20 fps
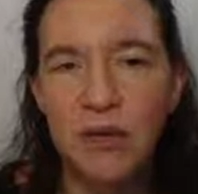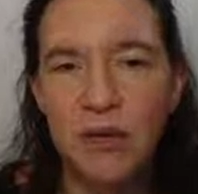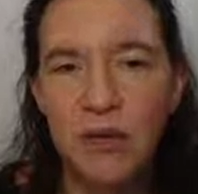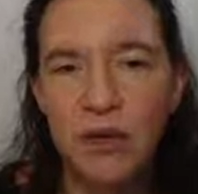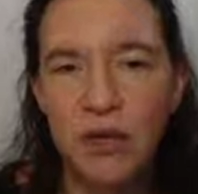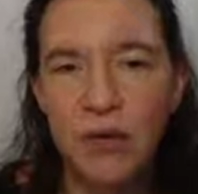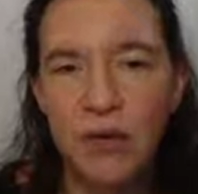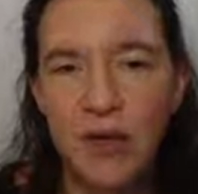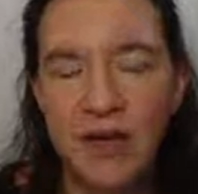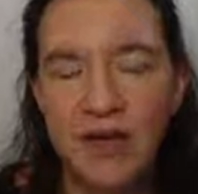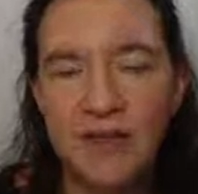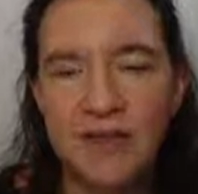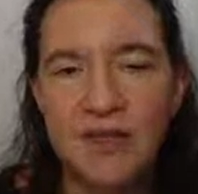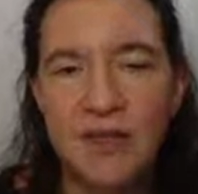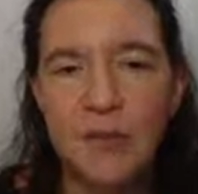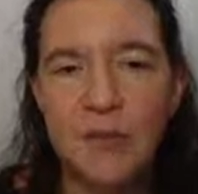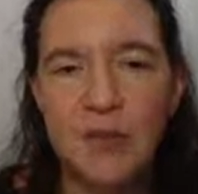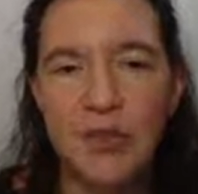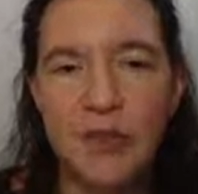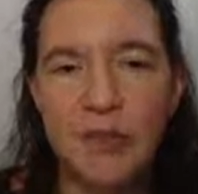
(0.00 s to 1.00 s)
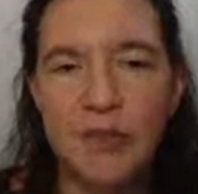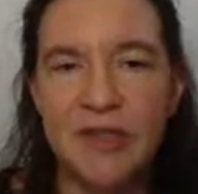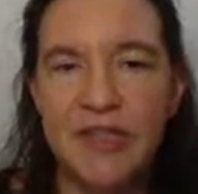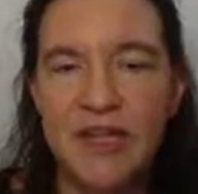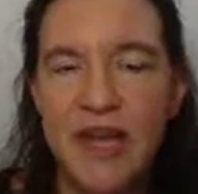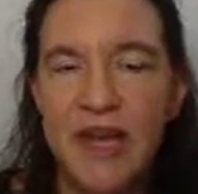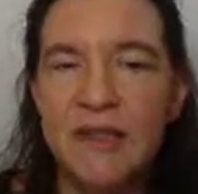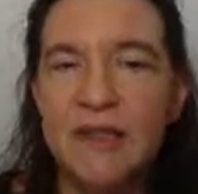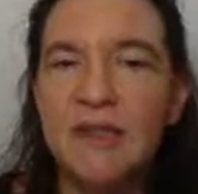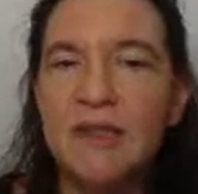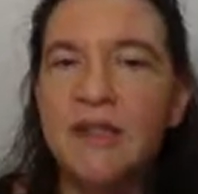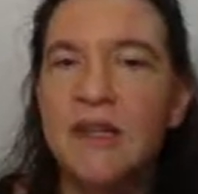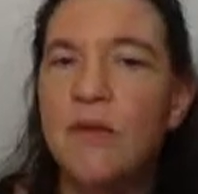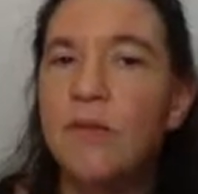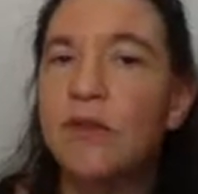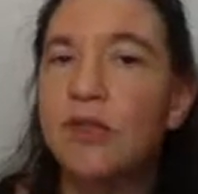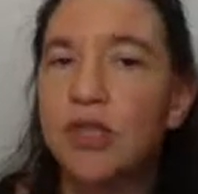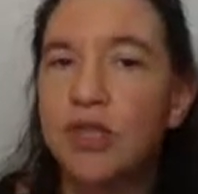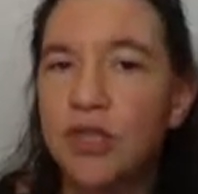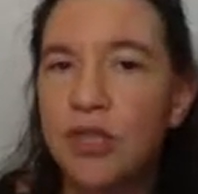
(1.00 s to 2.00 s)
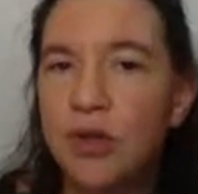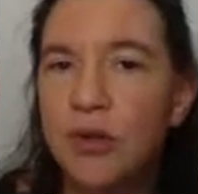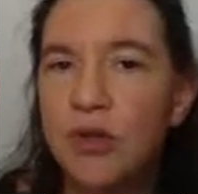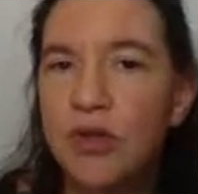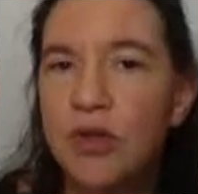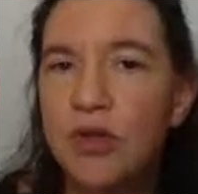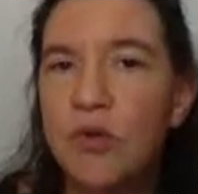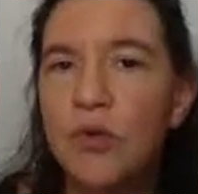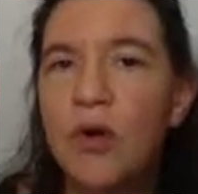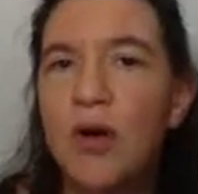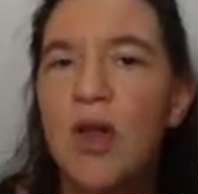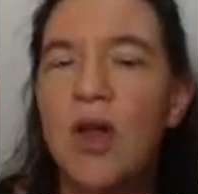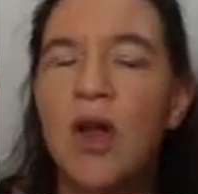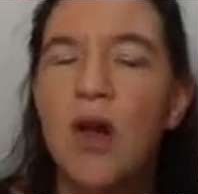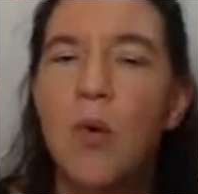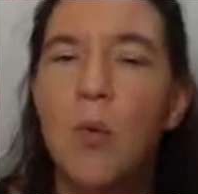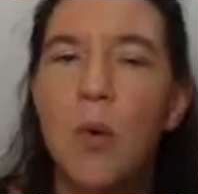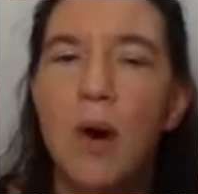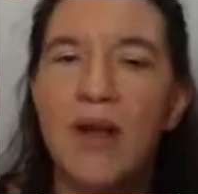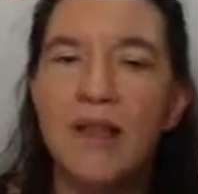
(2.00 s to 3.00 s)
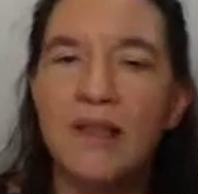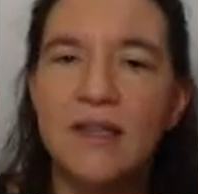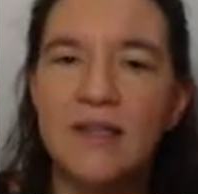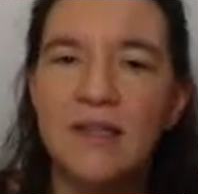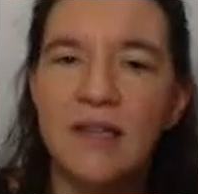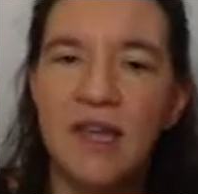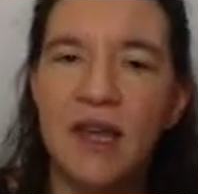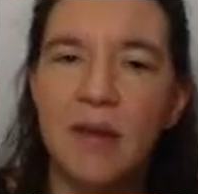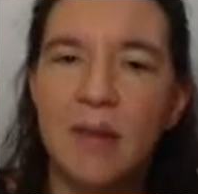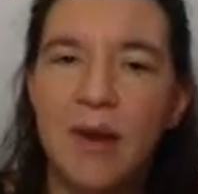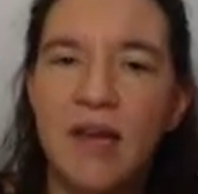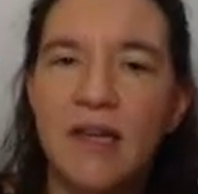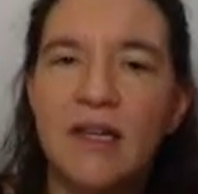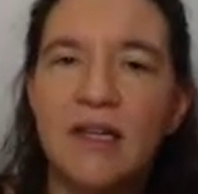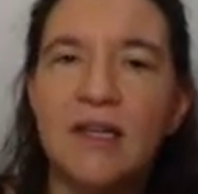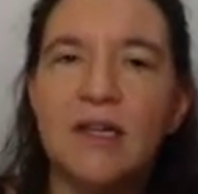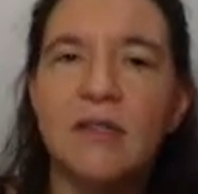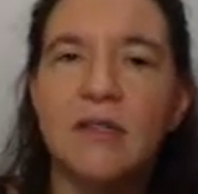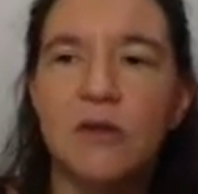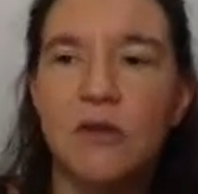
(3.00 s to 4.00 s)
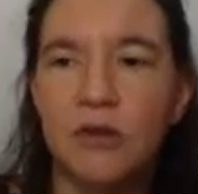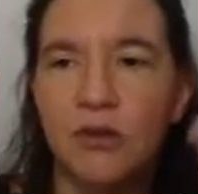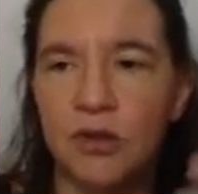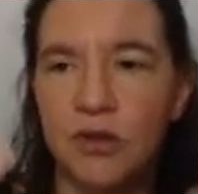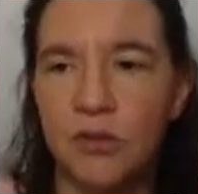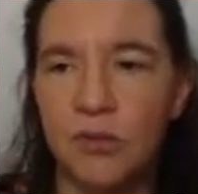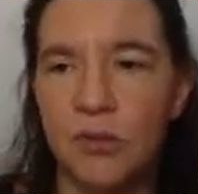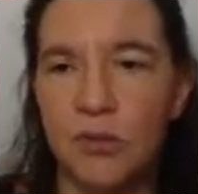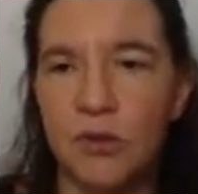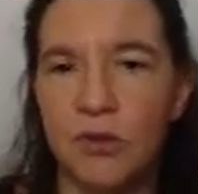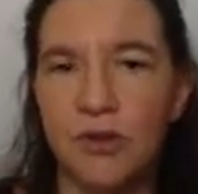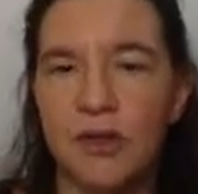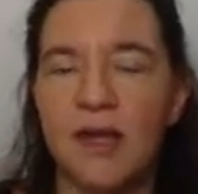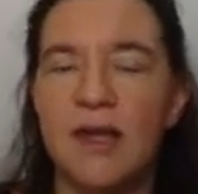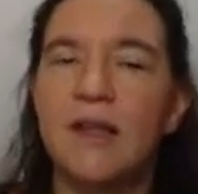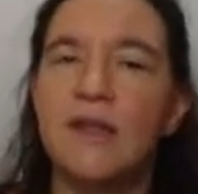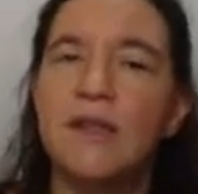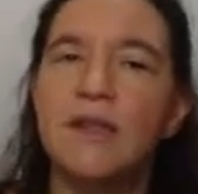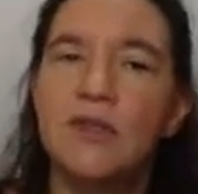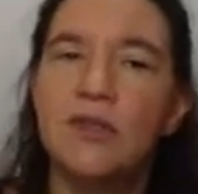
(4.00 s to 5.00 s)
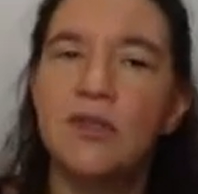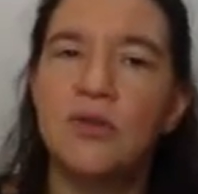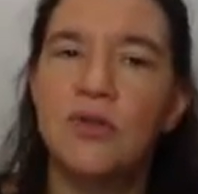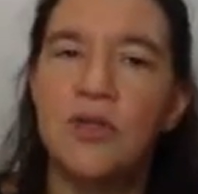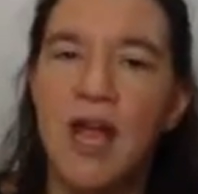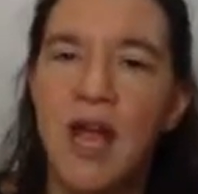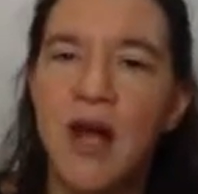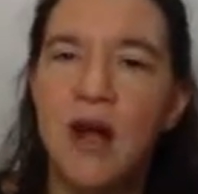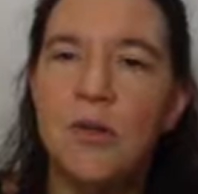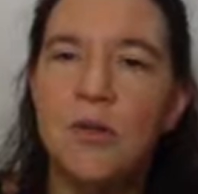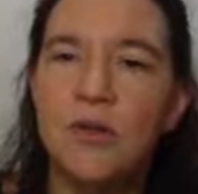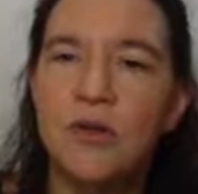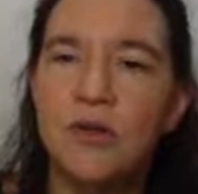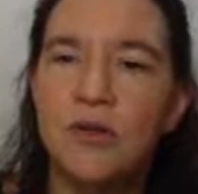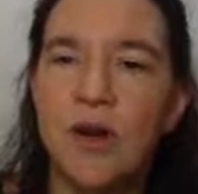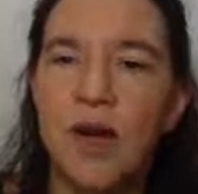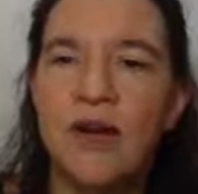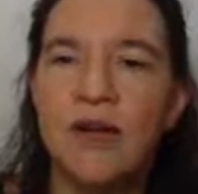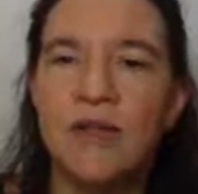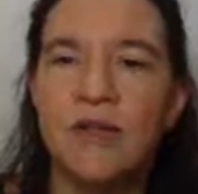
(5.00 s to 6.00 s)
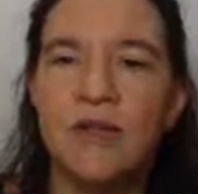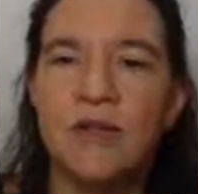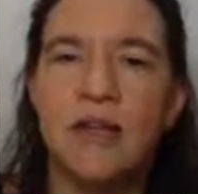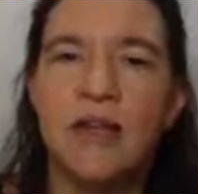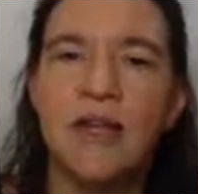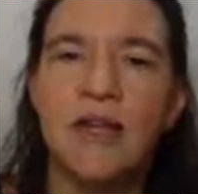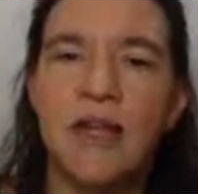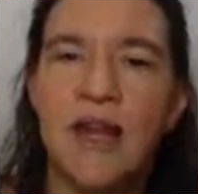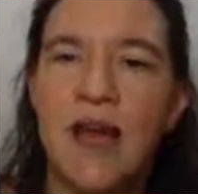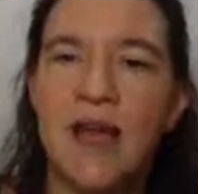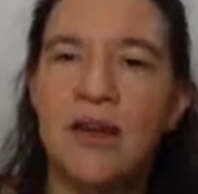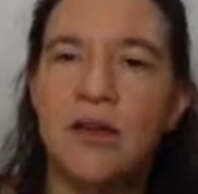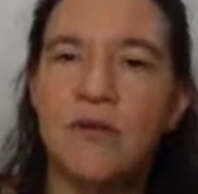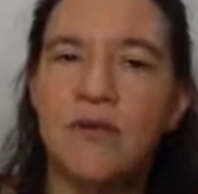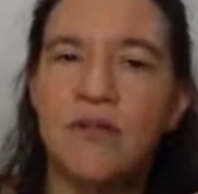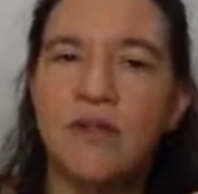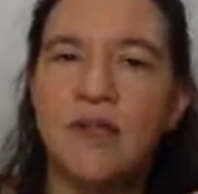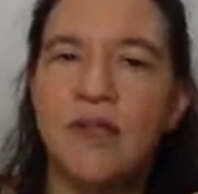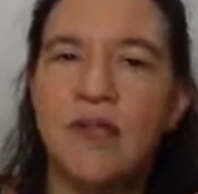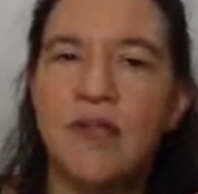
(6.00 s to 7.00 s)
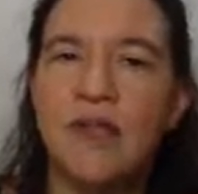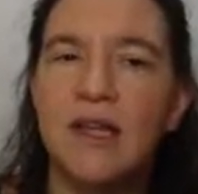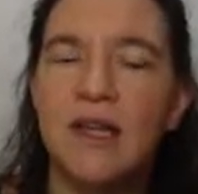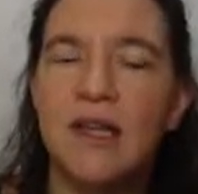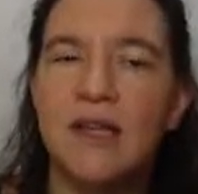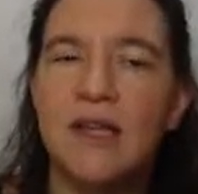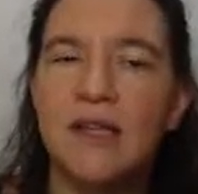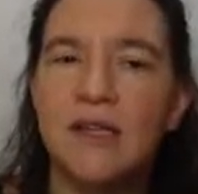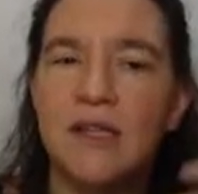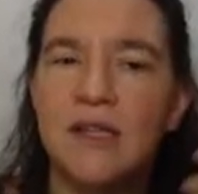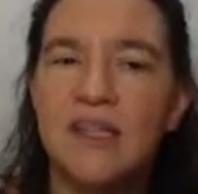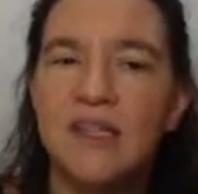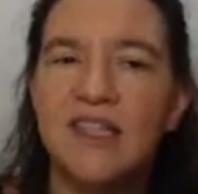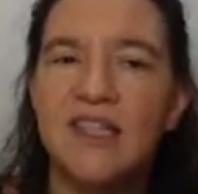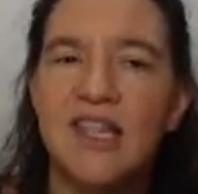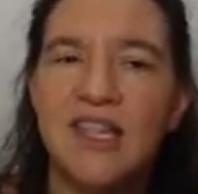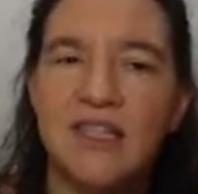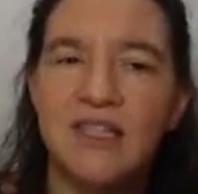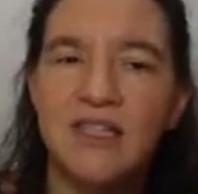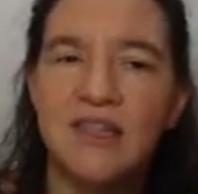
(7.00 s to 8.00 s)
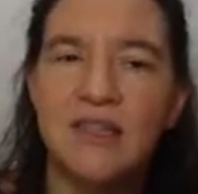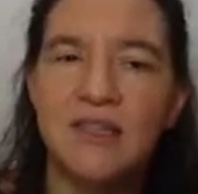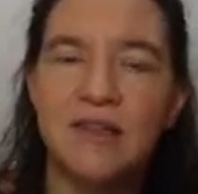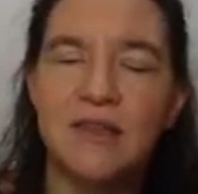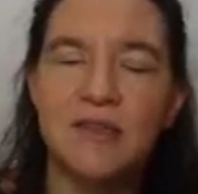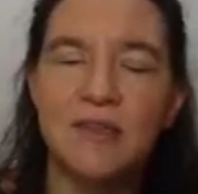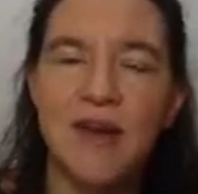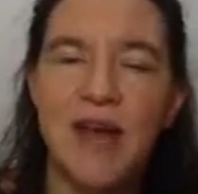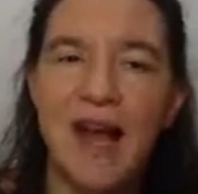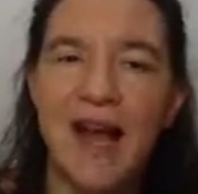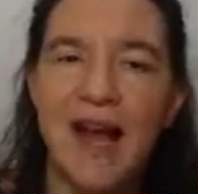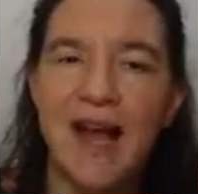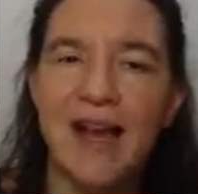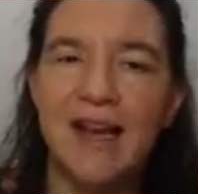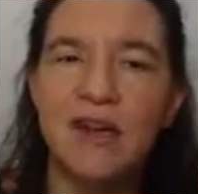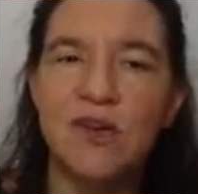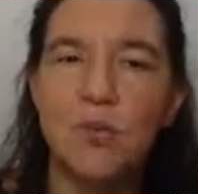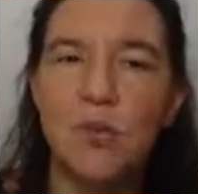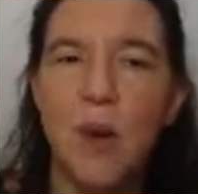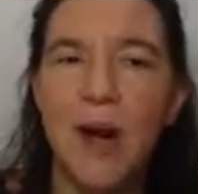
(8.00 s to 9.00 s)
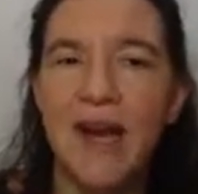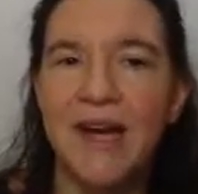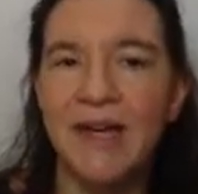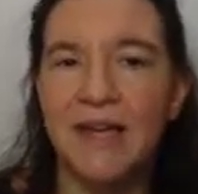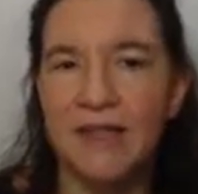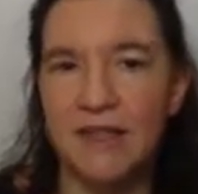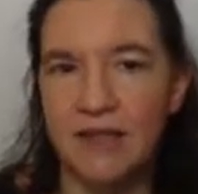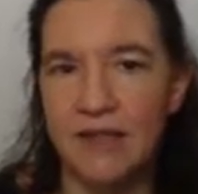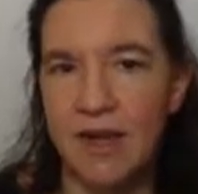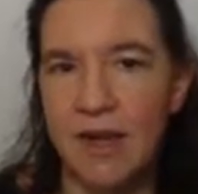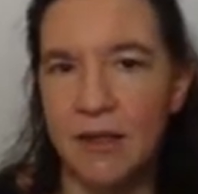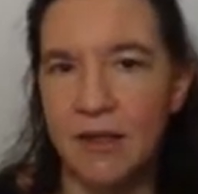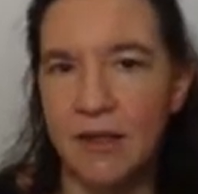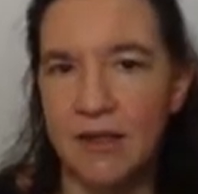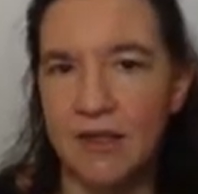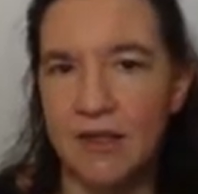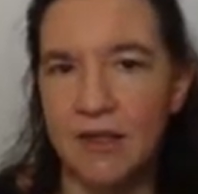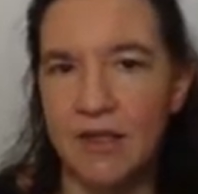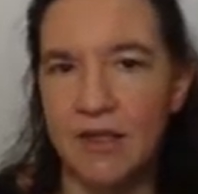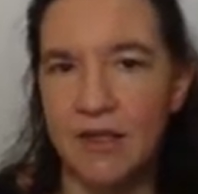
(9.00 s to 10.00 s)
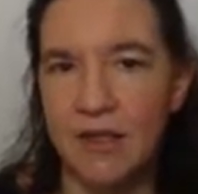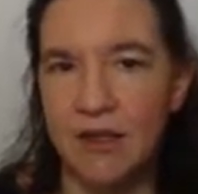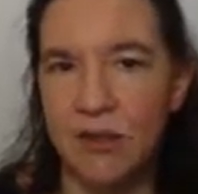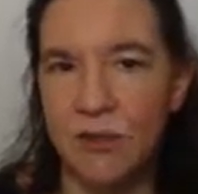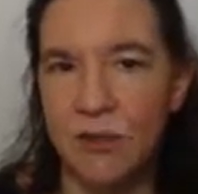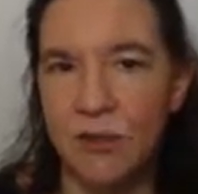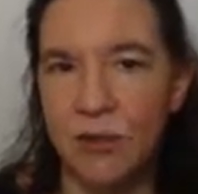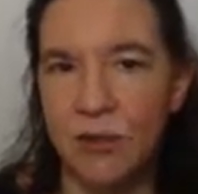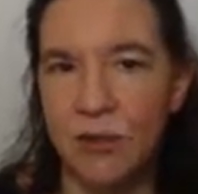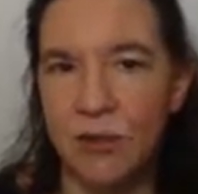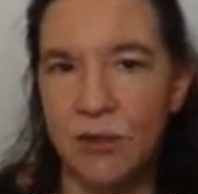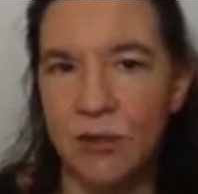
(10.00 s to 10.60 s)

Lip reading: early we had seen some attacks, and I want to show you why the same ideas also work. This should help you to understand kind of the gist behind why index calculus attacks work.